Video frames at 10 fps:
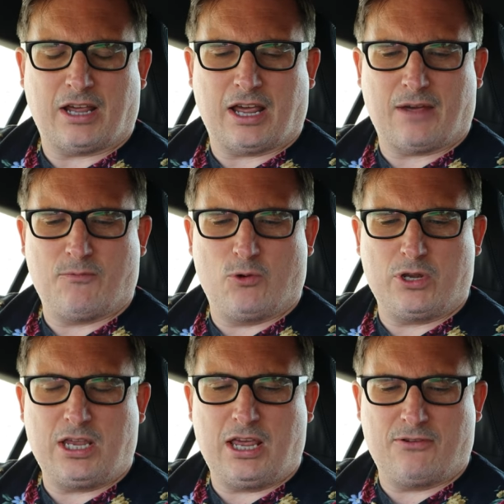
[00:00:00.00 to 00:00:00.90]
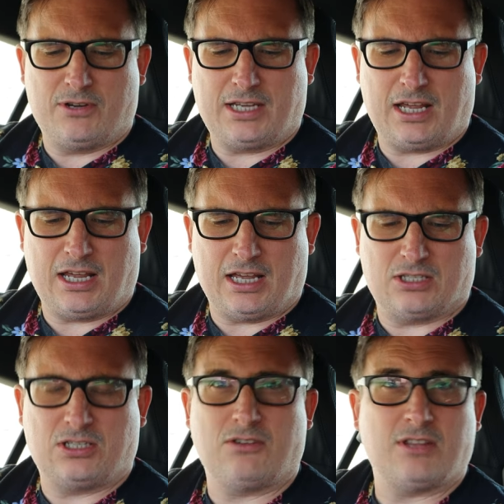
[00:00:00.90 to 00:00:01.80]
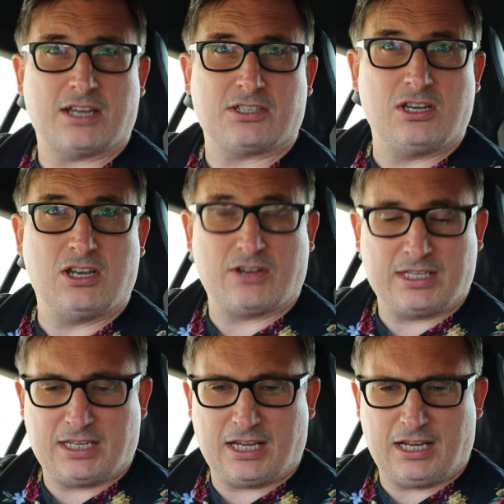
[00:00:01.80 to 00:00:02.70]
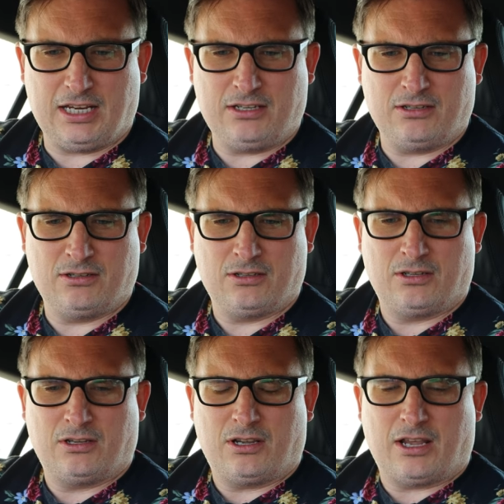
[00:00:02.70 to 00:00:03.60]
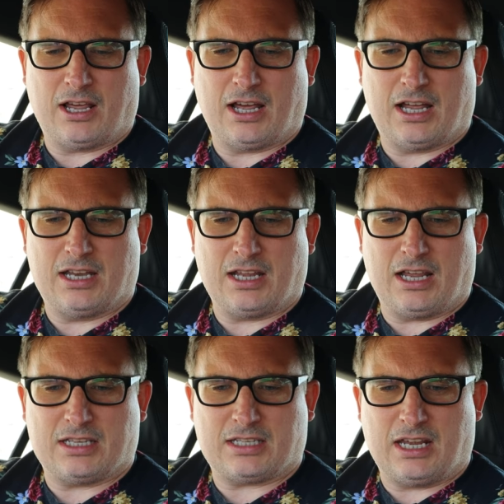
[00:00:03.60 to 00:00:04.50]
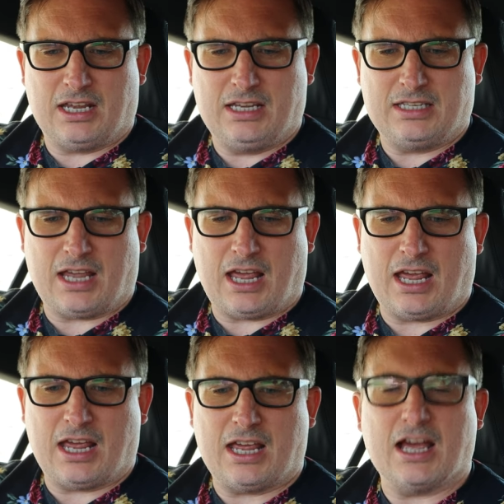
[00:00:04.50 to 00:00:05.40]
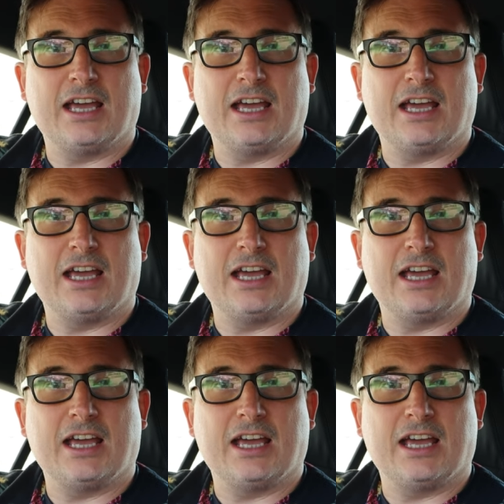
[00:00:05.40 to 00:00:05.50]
And what year is it? It's 2019 and it is a